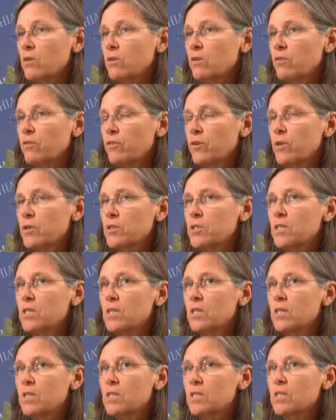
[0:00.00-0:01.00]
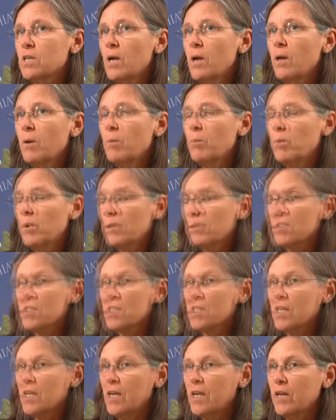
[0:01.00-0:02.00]
The first is most of this
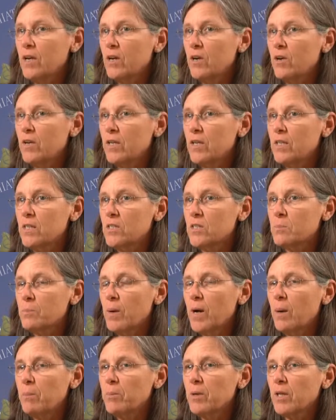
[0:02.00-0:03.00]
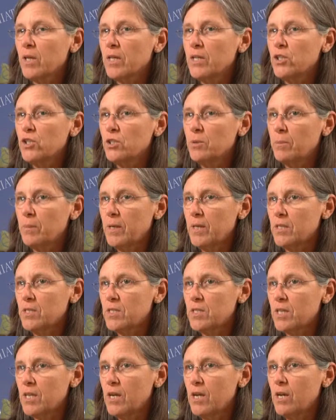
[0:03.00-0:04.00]
care is
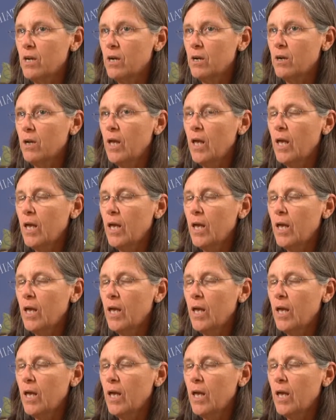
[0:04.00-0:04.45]
population-based care.